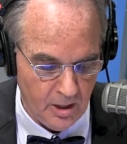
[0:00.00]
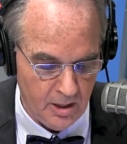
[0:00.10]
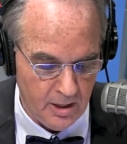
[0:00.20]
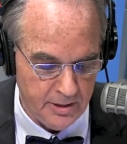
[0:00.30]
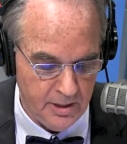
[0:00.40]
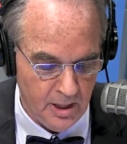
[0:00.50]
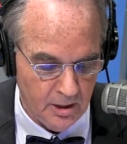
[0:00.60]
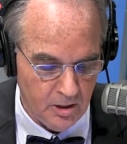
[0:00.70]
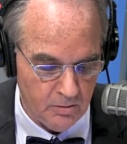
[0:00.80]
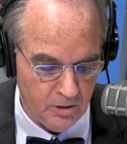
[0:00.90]

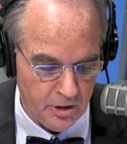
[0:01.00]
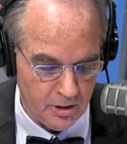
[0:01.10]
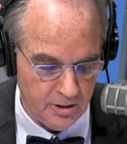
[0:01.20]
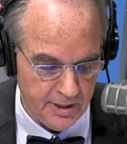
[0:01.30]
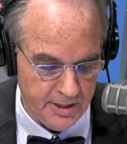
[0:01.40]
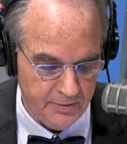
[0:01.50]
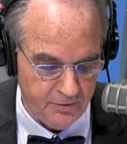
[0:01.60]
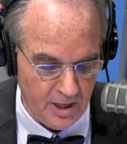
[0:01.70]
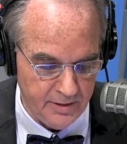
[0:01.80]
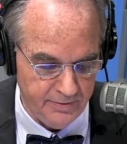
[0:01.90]
on Long War Journal, is
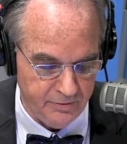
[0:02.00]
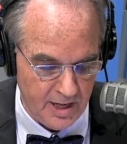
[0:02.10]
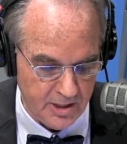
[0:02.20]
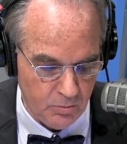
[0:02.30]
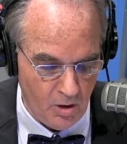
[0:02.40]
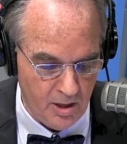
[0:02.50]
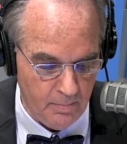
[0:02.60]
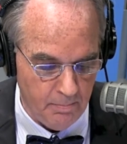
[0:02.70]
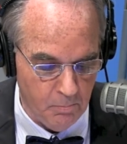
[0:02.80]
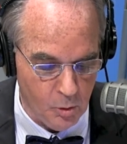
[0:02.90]
Father Francois
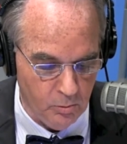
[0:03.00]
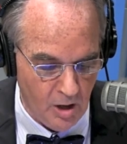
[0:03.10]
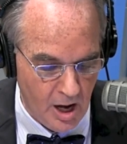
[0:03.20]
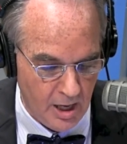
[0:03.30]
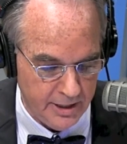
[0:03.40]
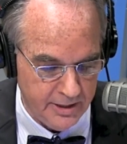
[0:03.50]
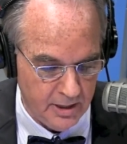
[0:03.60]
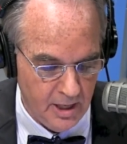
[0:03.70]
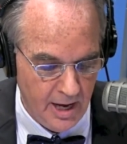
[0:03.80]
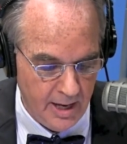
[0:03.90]
Murad,
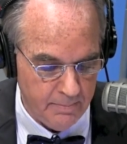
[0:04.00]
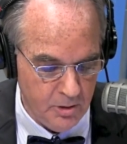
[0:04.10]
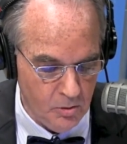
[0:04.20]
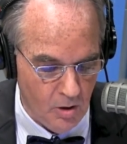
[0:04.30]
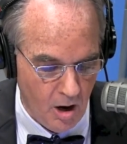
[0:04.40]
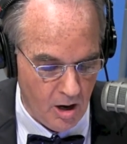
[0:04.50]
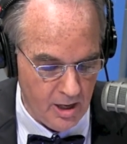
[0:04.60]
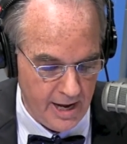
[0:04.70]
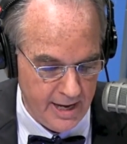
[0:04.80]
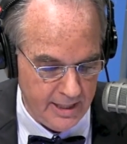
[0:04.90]
M U
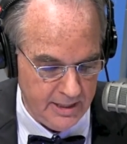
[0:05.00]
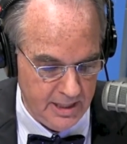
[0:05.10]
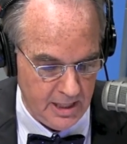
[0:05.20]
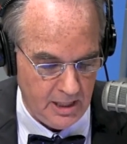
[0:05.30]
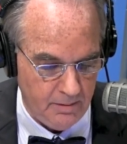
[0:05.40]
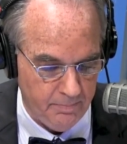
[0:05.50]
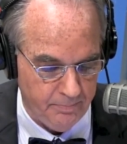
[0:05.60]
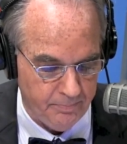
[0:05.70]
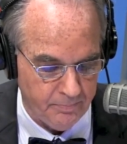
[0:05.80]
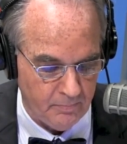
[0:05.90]
R A D.
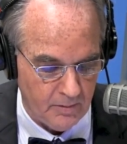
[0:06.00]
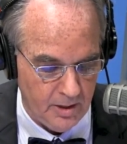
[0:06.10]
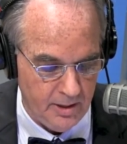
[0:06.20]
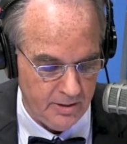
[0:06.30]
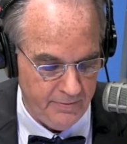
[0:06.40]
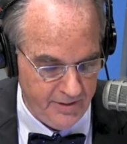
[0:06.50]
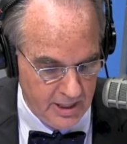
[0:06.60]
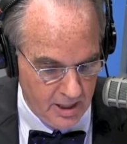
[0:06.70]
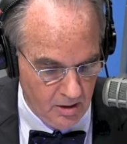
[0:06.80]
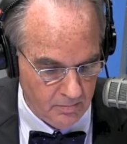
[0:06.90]
There's a
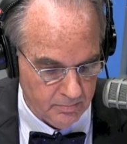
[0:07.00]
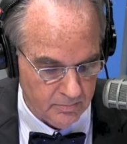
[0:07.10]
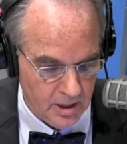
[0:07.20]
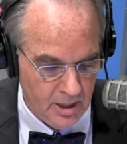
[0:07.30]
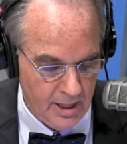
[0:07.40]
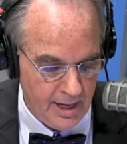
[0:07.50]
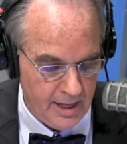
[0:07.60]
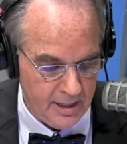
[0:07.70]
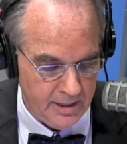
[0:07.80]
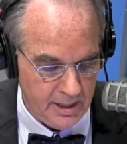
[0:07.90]
video
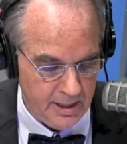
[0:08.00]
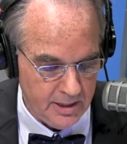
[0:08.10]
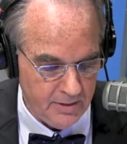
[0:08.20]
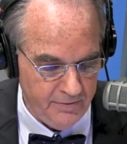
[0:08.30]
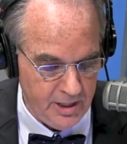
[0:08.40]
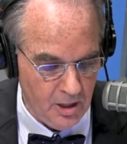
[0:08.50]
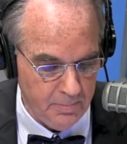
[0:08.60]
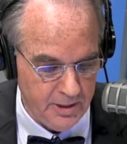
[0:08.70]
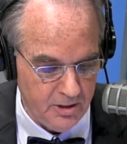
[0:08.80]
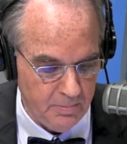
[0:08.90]
and it's a video
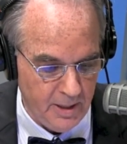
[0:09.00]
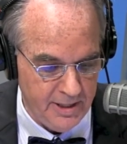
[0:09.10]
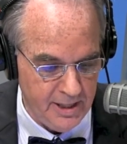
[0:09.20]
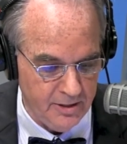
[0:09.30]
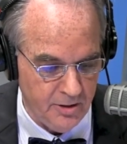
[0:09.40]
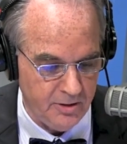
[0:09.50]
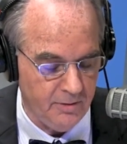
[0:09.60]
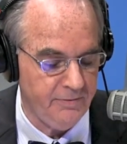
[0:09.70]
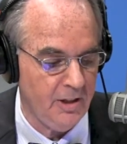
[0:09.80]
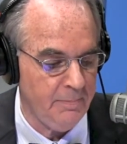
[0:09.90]
produced by the Al
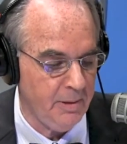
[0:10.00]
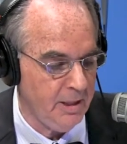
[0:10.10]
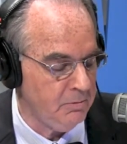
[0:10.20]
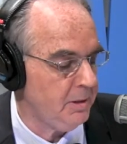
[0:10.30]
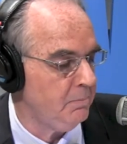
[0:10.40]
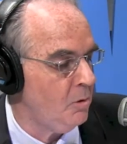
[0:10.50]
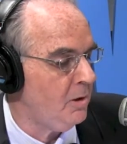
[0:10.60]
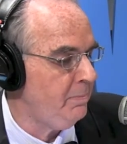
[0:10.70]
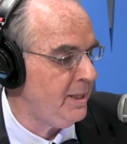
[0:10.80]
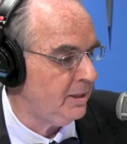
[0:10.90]
Nusra Front, but I want
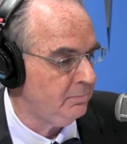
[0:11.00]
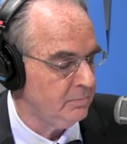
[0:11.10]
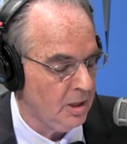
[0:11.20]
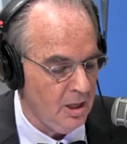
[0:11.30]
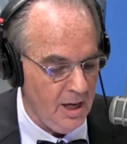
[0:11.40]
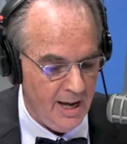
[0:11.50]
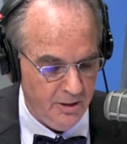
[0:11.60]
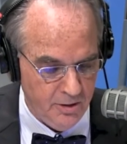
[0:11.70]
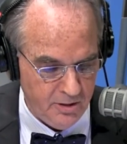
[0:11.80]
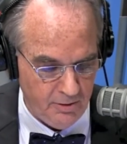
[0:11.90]
more. Bill,
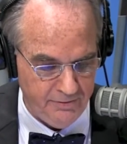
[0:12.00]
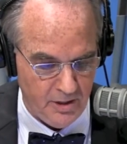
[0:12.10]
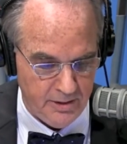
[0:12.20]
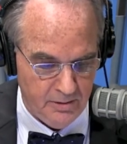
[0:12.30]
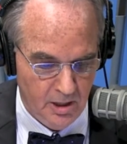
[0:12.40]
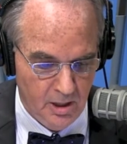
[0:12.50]
Al Nusra Front,